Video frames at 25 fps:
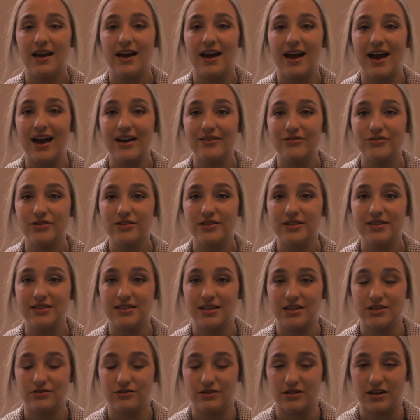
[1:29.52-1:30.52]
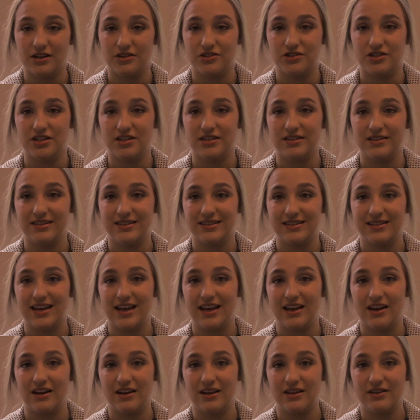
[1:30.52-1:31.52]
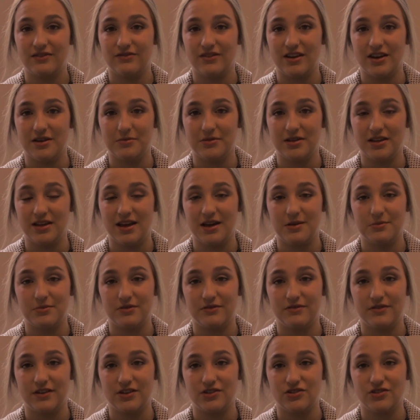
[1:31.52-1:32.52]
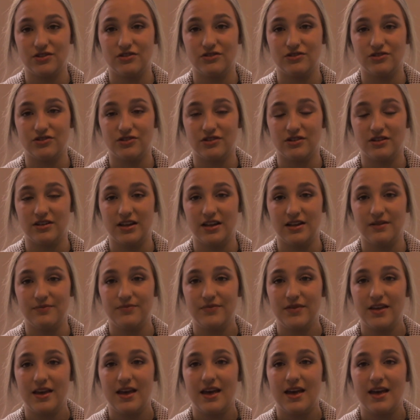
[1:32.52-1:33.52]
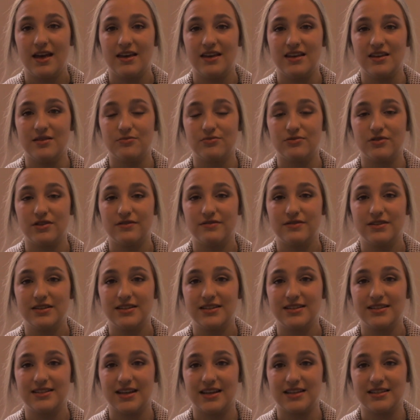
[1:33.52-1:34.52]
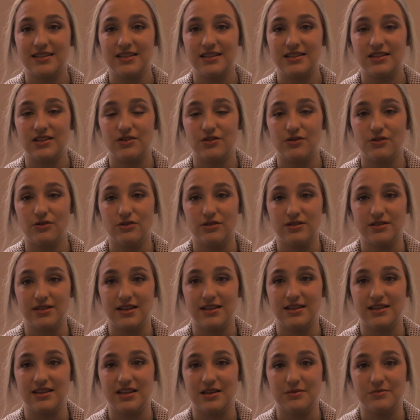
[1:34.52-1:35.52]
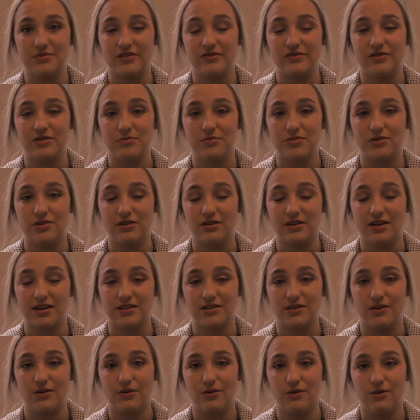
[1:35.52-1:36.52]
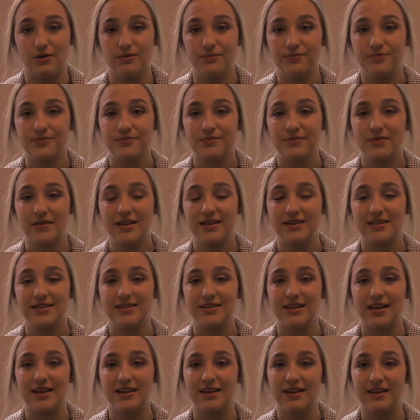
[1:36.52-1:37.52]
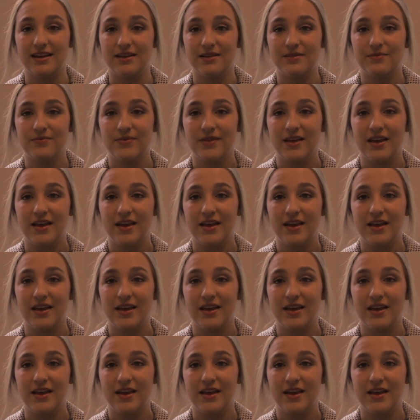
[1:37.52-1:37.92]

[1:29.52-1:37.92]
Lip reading: After this introduction to his chaotic family and professional journey, he briefly discusses the goals and themes of the book as a whole, saying,